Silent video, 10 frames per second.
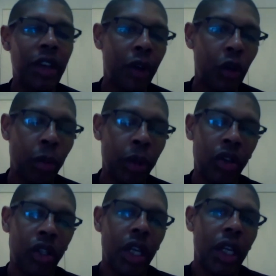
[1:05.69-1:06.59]
difficult
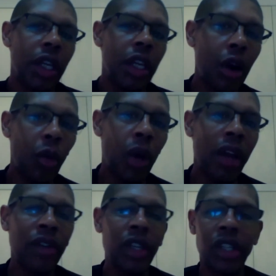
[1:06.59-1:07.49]
because
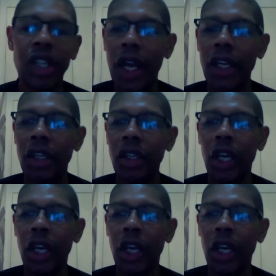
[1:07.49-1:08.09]
whatever you say,